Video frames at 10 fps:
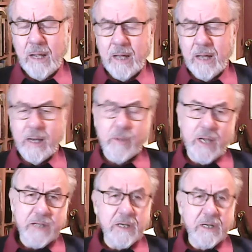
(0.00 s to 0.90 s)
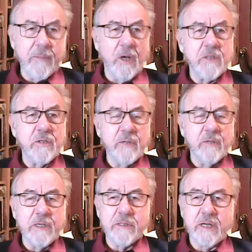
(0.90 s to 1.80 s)
And I would ask him not to, and
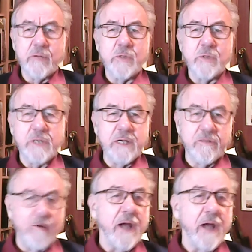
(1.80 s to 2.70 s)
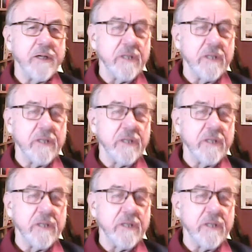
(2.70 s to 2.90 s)
he'd said it was his right